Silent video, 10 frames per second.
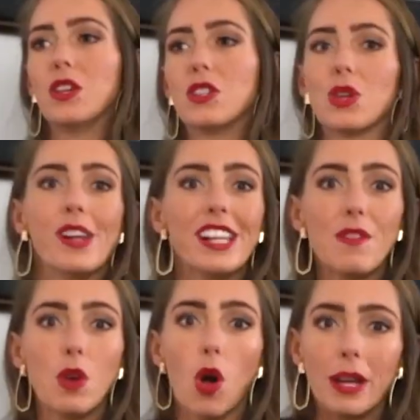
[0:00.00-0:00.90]
So I want to give
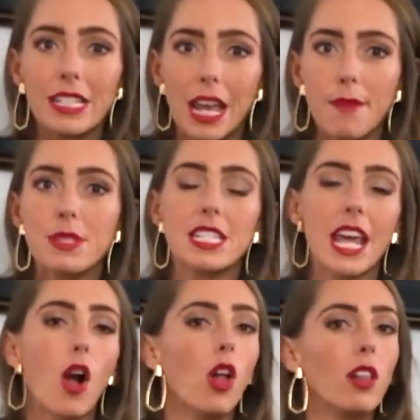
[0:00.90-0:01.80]
you all my tips to
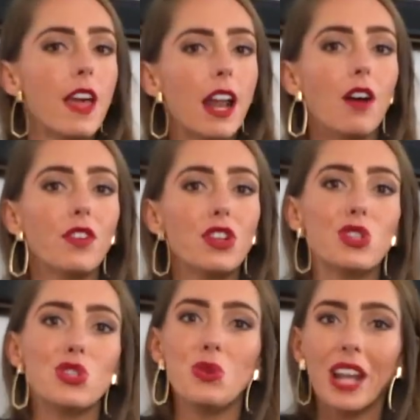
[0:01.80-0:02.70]
take all of that out for you
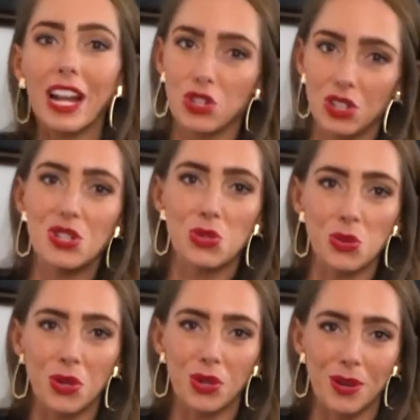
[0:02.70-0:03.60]
so you can actually enjoy your